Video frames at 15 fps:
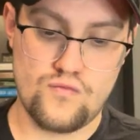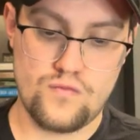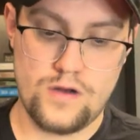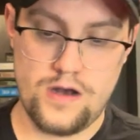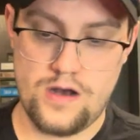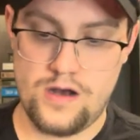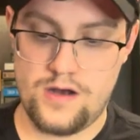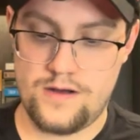
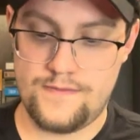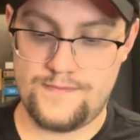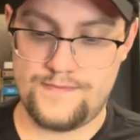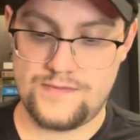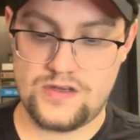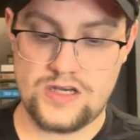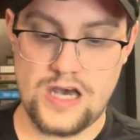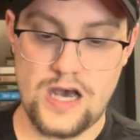
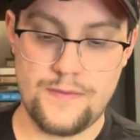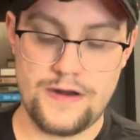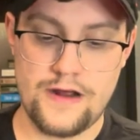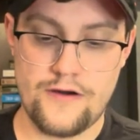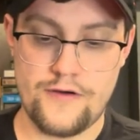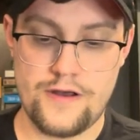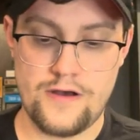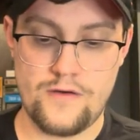
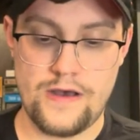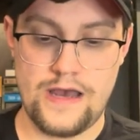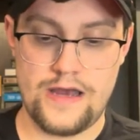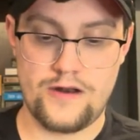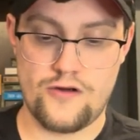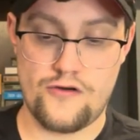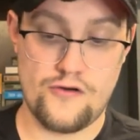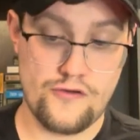Caminero,
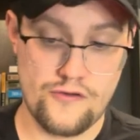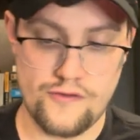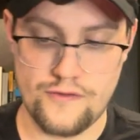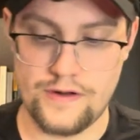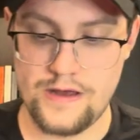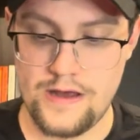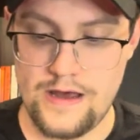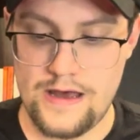and Hearn.
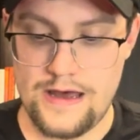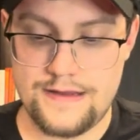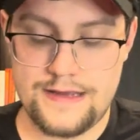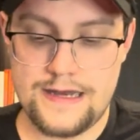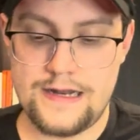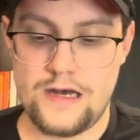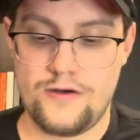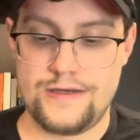In the
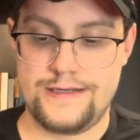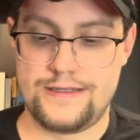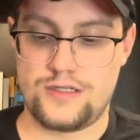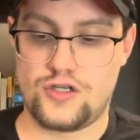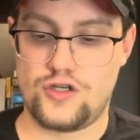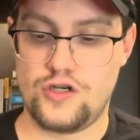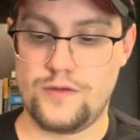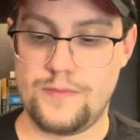NL, it's
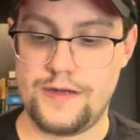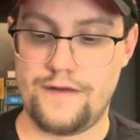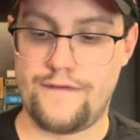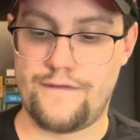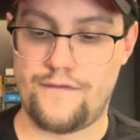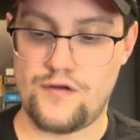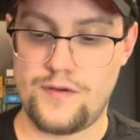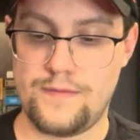Goodman,
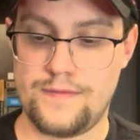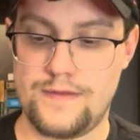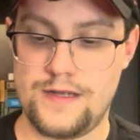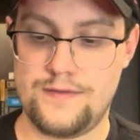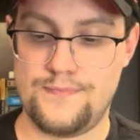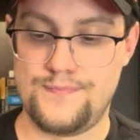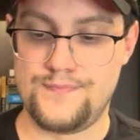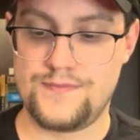
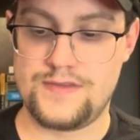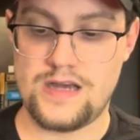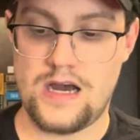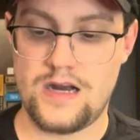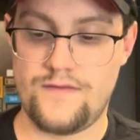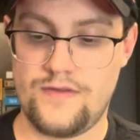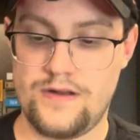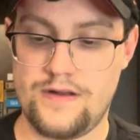Freeman,
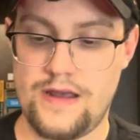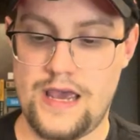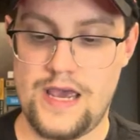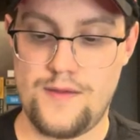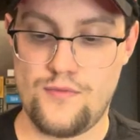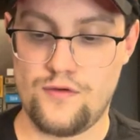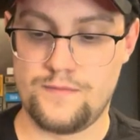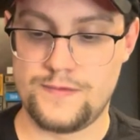Donovan,
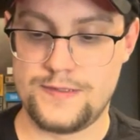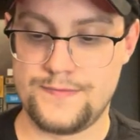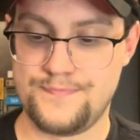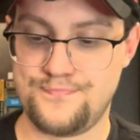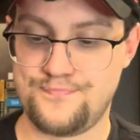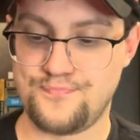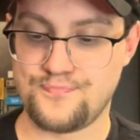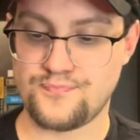Abrams,
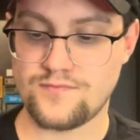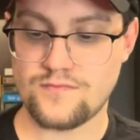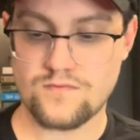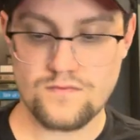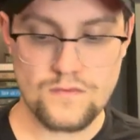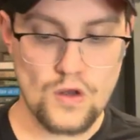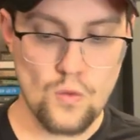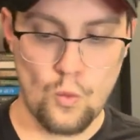
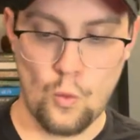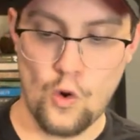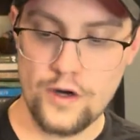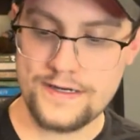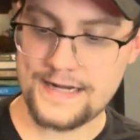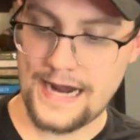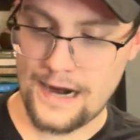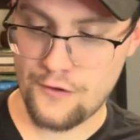
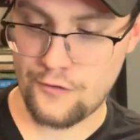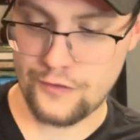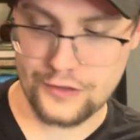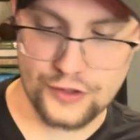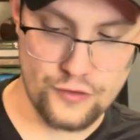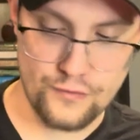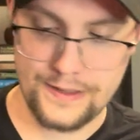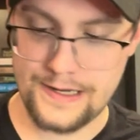Wood, Carroll,
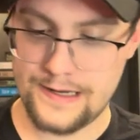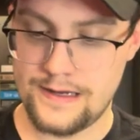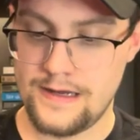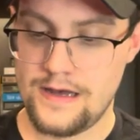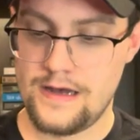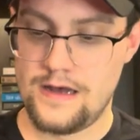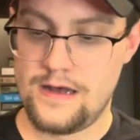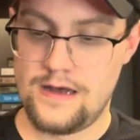Acuna,
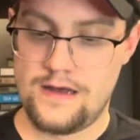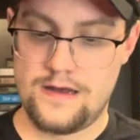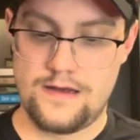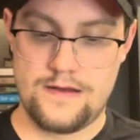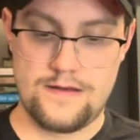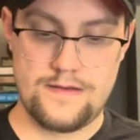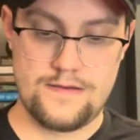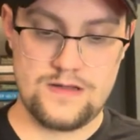
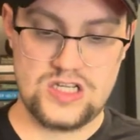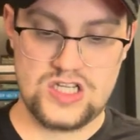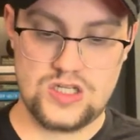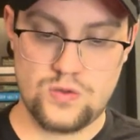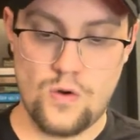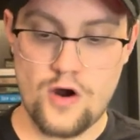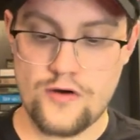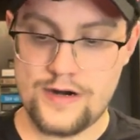
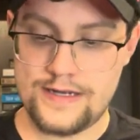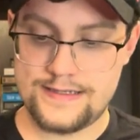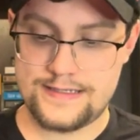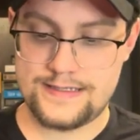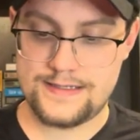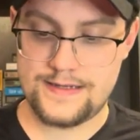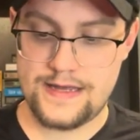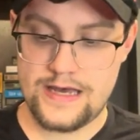
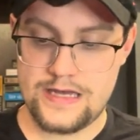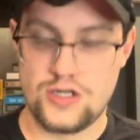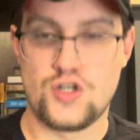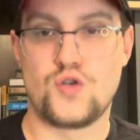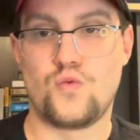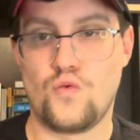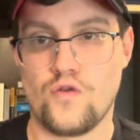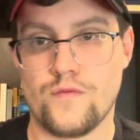Suarez, and
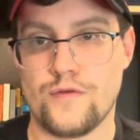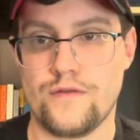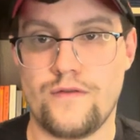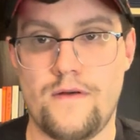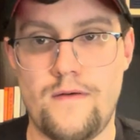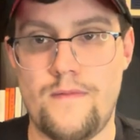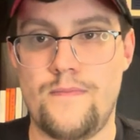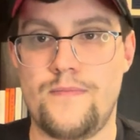Schwarber.
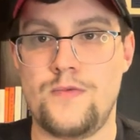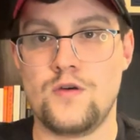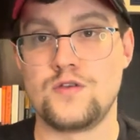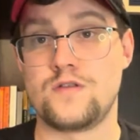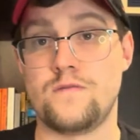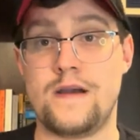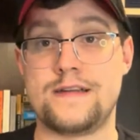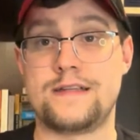Those
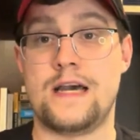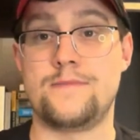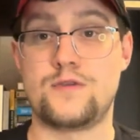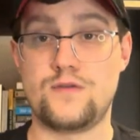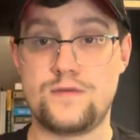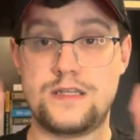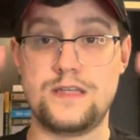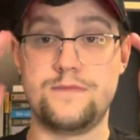are my top
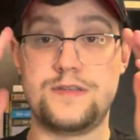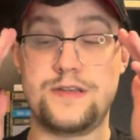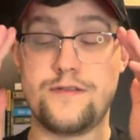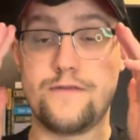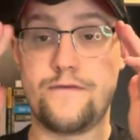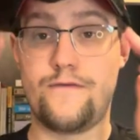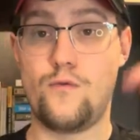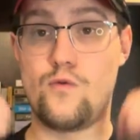2 teams
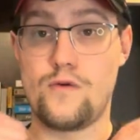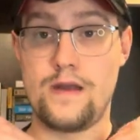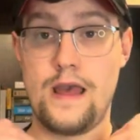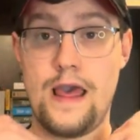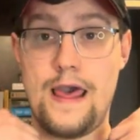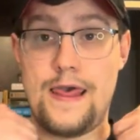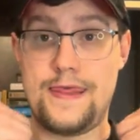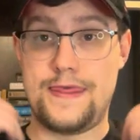here for
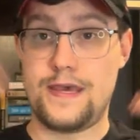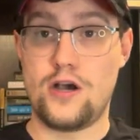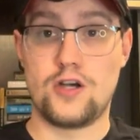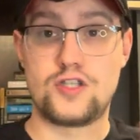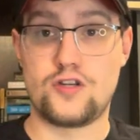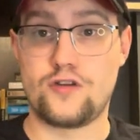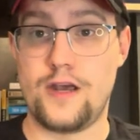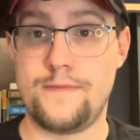the
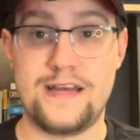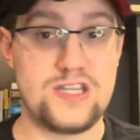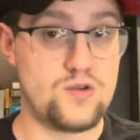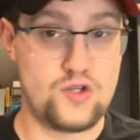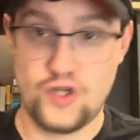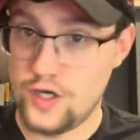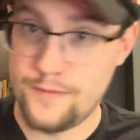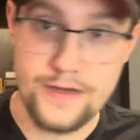All-Star Game. That
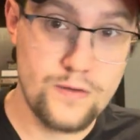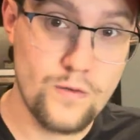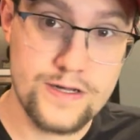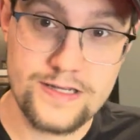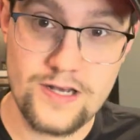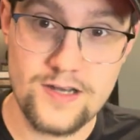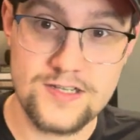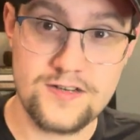should have been what
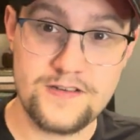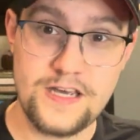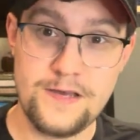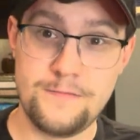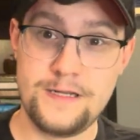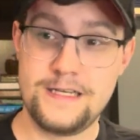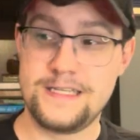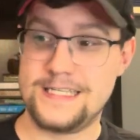the All-Star
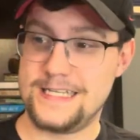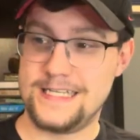Game is.